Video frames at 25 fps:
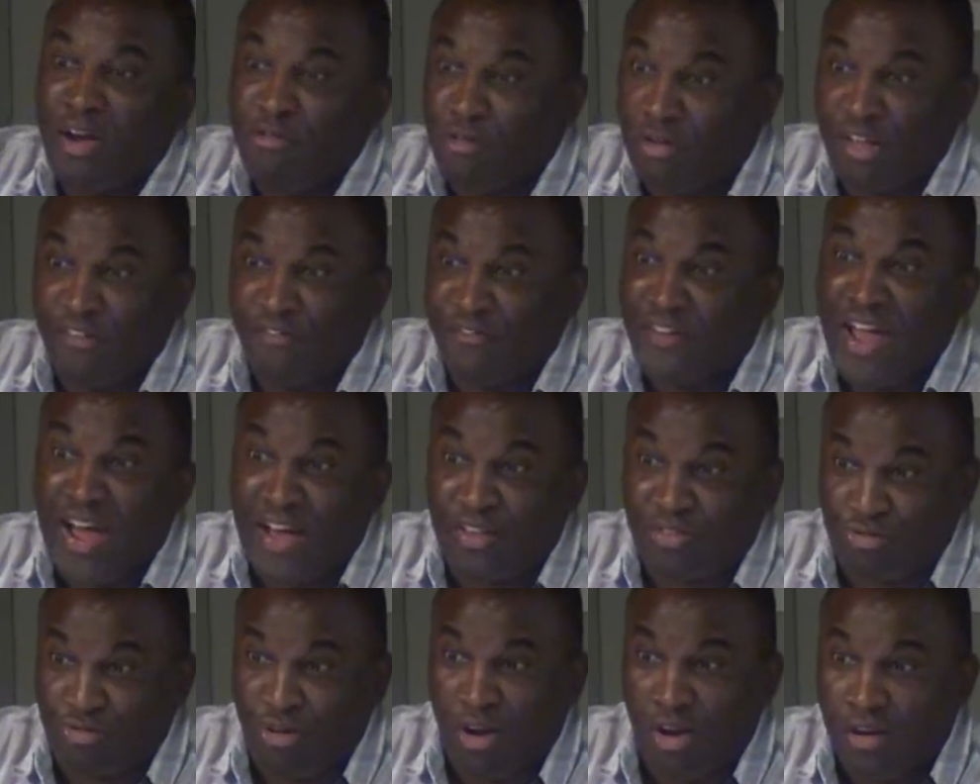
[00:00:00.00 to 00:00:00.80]
really
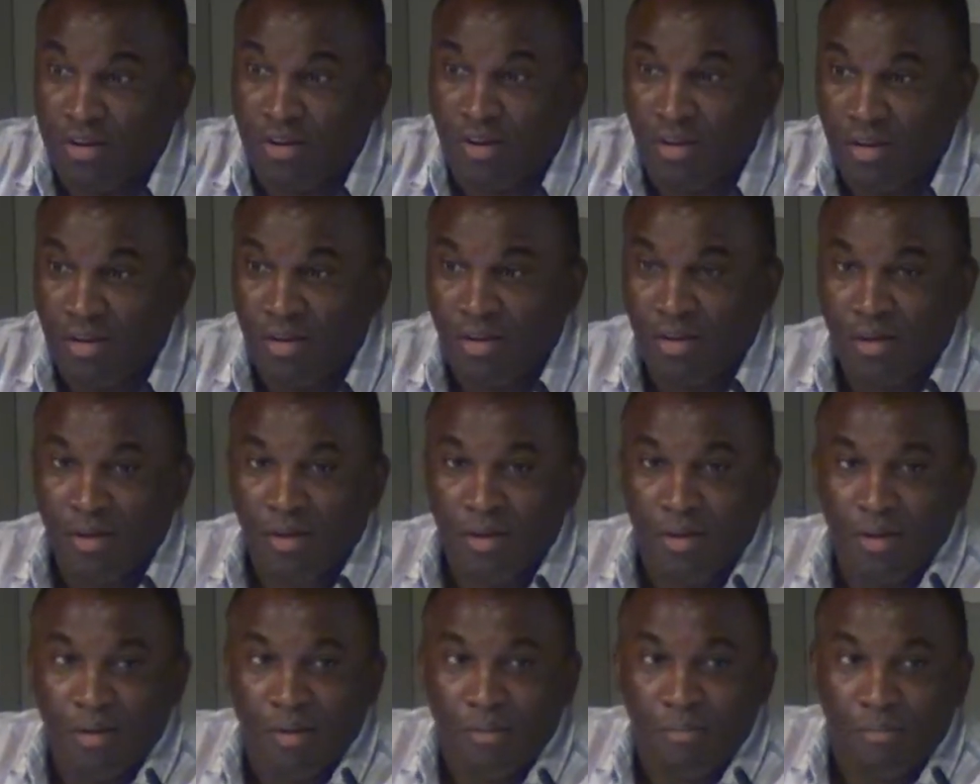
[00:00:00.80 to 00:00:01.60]
fast, right?
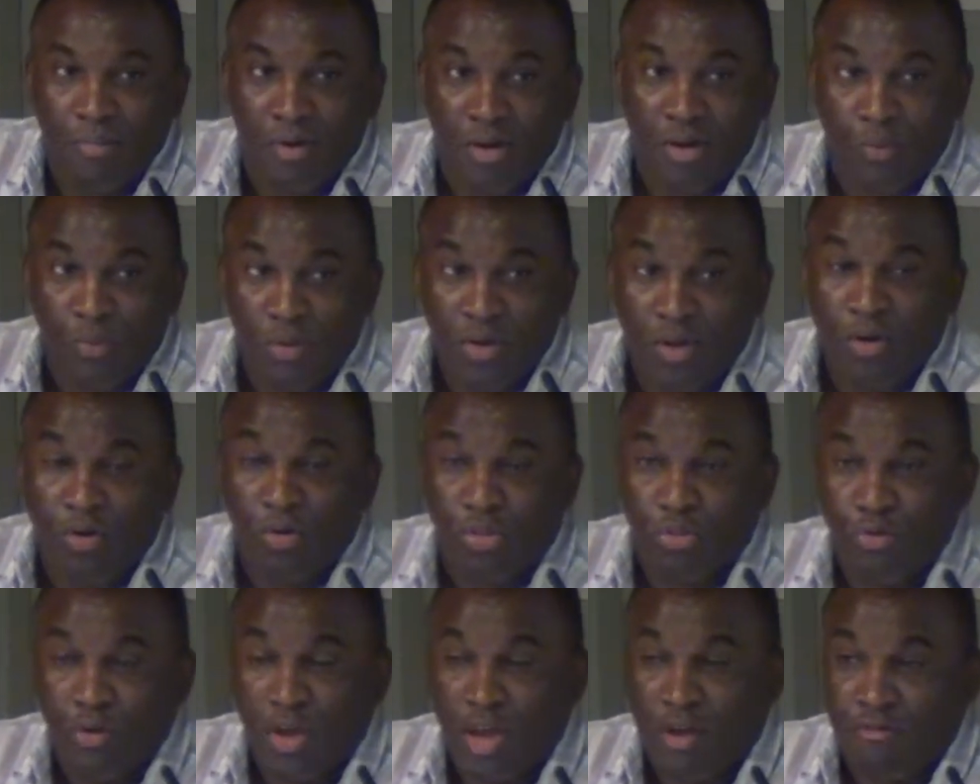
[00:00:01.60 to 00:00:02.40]
But we go
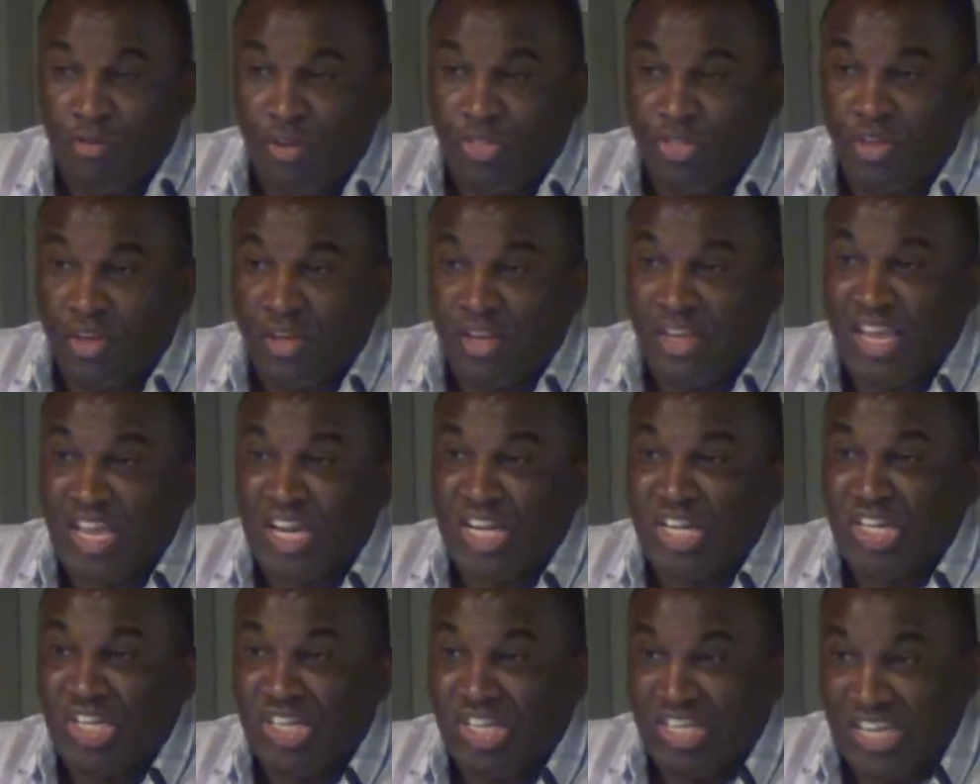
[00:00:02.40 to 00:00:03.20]
through everything
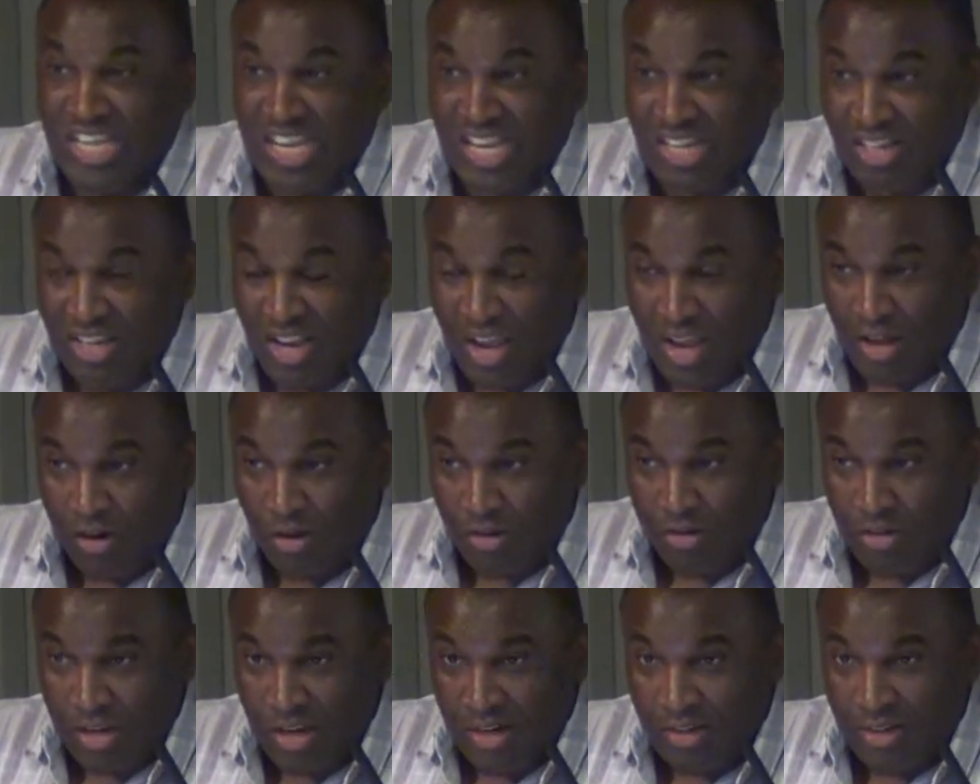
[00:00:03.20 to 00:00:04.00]
in
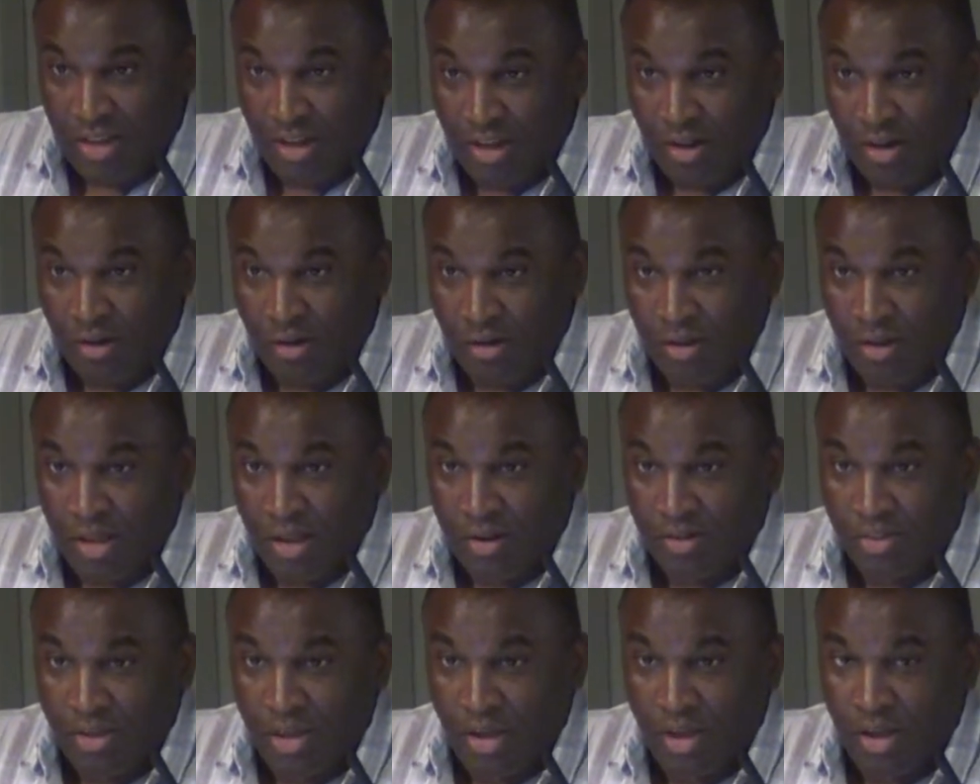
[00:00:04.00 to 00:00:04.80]
detail,
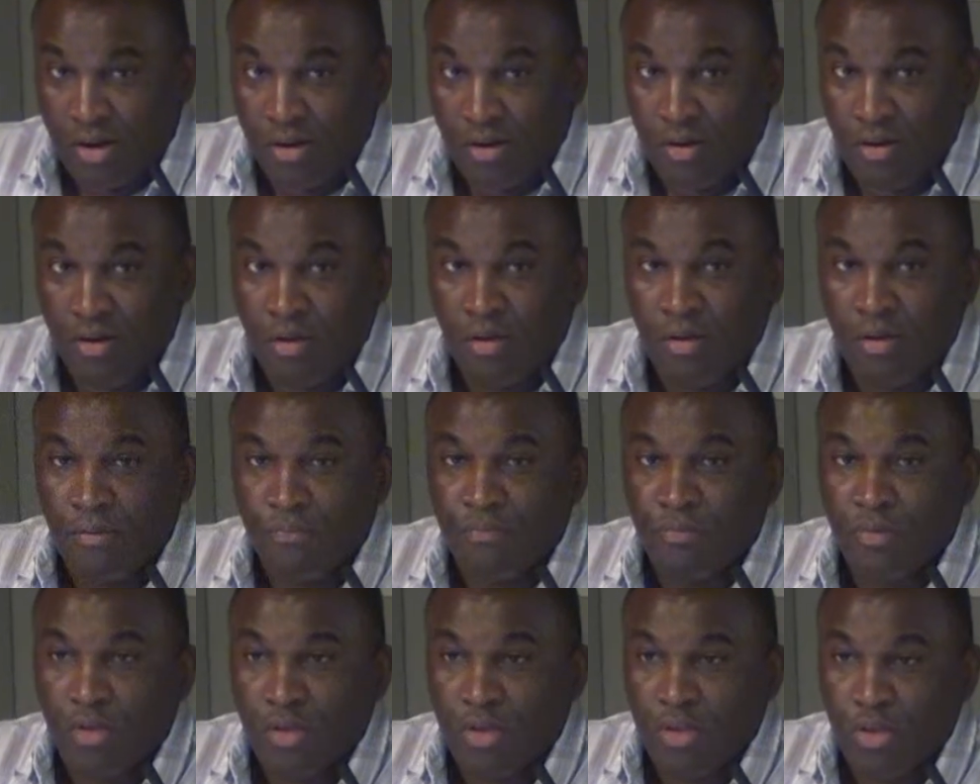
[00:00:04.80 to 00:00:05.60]
and then
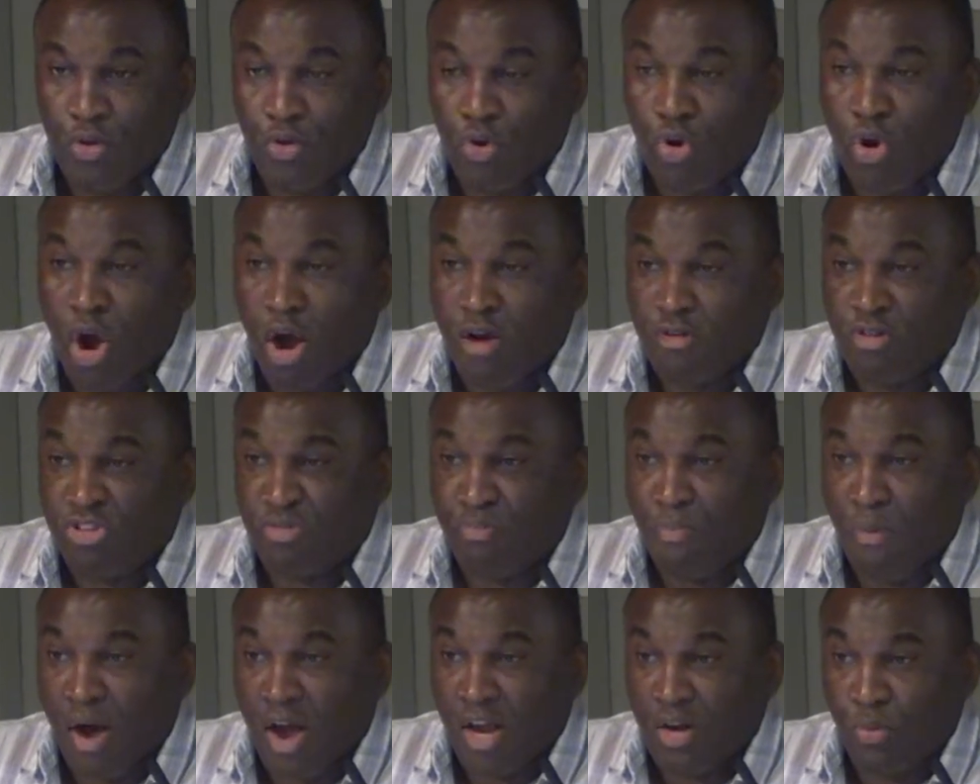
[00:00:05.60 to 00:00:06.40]
you
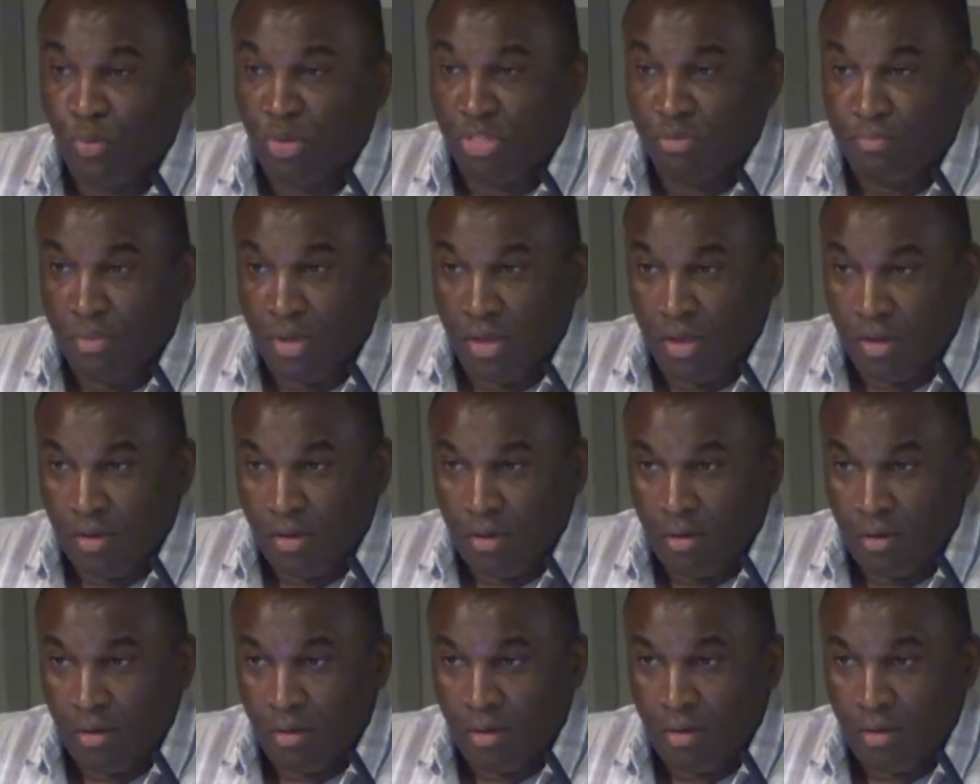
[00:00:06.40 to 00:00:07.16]
correspond with me